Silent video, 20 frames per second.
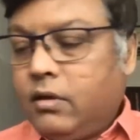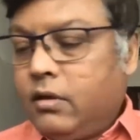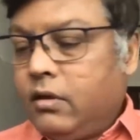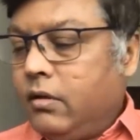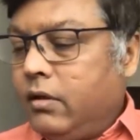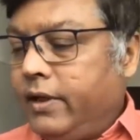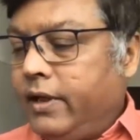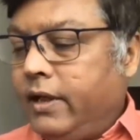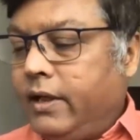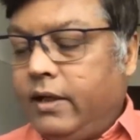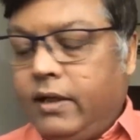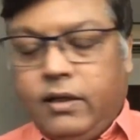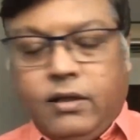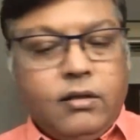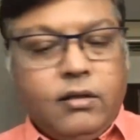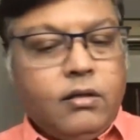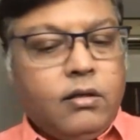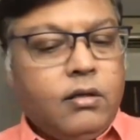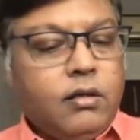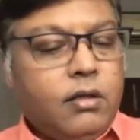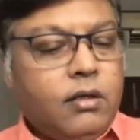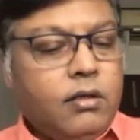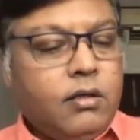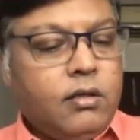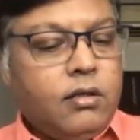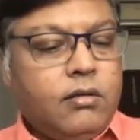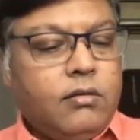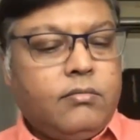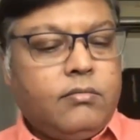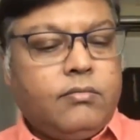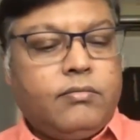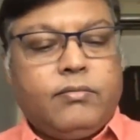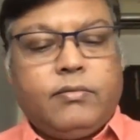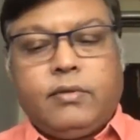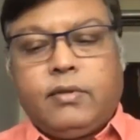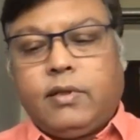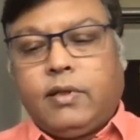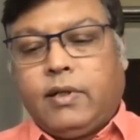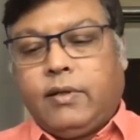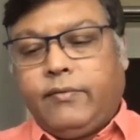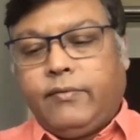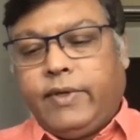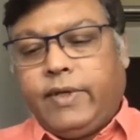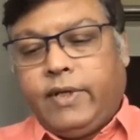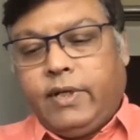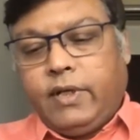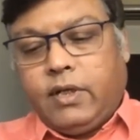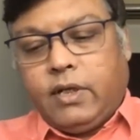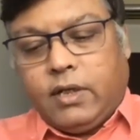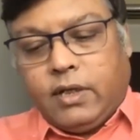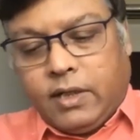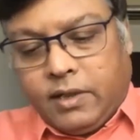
really a very